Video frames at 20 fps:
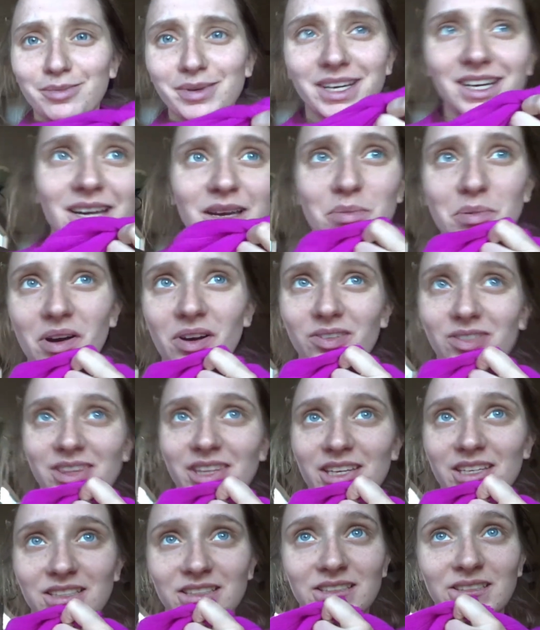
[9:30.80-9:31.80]
bit about
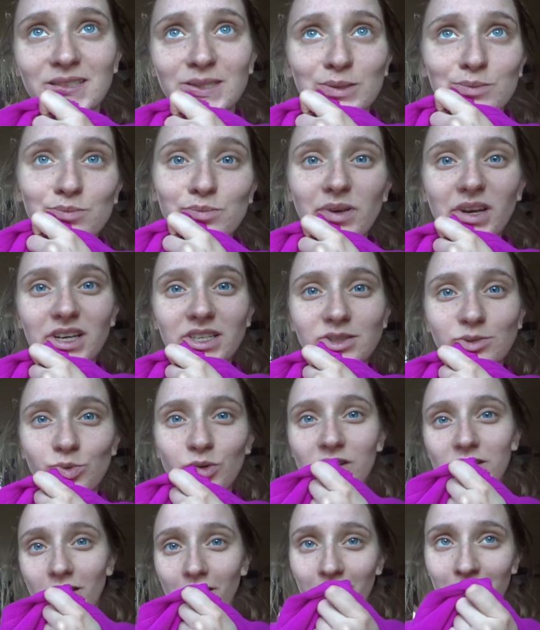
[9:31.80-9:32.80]
this past
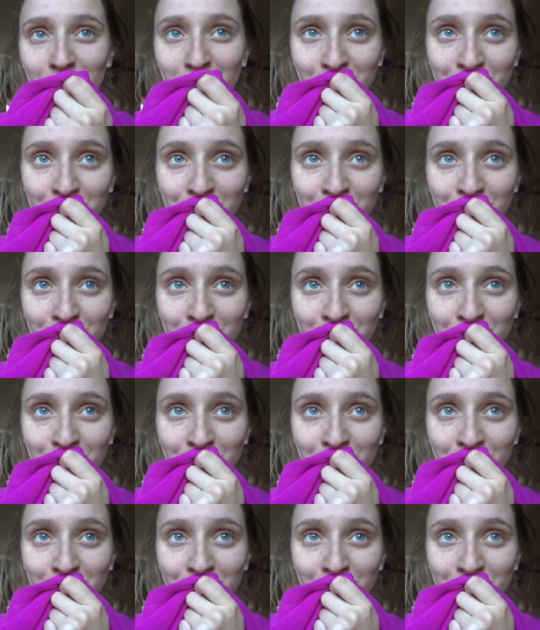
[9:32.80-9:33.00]
week